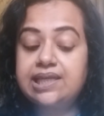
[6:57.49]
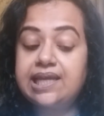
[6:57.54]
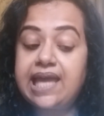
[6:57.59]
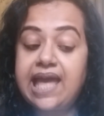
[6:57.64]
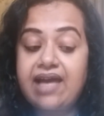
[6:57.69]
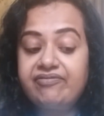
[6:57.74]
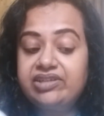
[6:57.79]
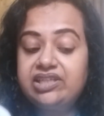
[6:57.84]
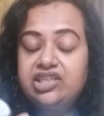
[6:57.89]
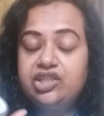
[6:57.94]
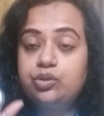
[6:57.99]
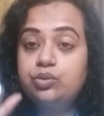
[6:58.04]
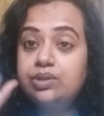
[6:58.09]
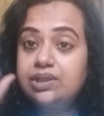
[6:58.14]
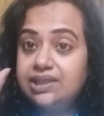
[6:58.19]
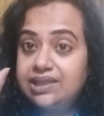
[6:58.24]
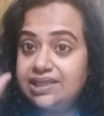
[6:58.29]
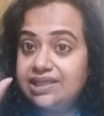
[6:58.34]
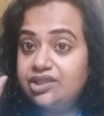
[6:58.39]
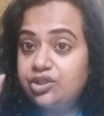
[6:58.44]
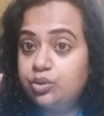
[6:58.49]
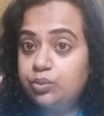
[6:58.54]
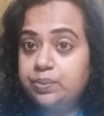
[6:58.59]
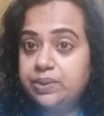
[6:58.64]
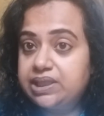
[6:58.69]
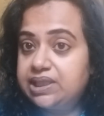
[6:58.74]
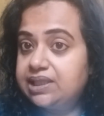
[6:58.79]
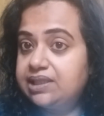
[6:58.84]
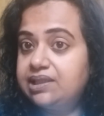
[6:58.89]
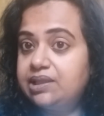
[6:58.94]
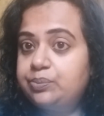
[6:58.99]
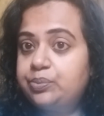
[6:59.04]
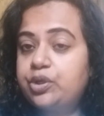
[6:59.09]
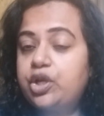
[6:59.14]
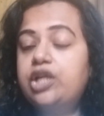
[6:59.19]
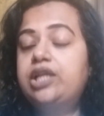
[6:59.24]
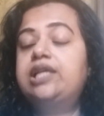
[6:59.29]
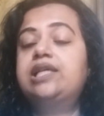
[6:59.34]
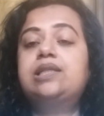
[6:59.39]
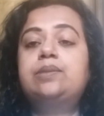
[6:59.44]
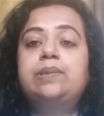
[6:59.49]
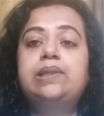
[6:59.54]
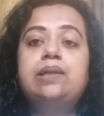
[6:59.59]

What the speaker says: I haven't used these two particular products,